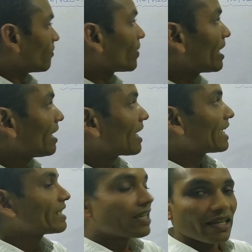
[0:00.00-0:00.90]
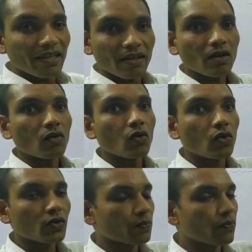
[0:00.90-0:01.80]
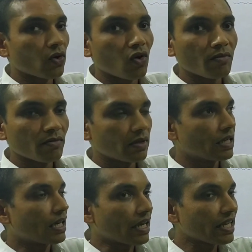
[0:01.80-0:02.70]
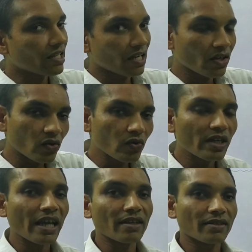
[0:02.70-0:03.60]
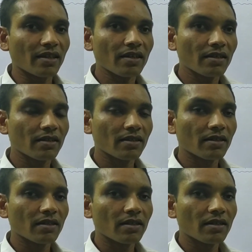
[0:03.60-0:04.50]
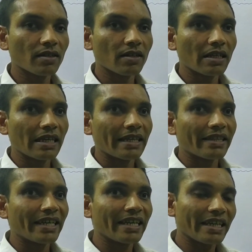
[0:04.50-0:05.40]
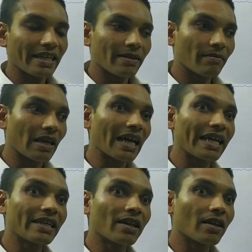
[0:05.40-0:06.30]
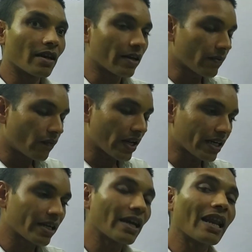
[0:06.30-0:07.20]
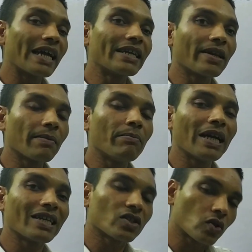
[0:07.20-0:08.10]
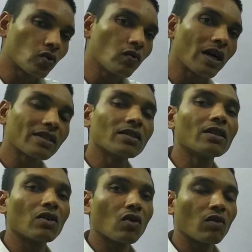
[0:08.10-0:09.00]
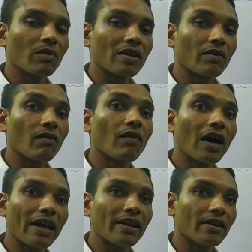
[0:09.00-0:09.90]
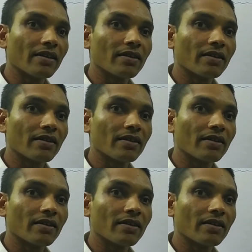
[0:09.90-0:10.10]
when light ray goes from rarer to denser, then refracted light ray bends towards the normal. Why?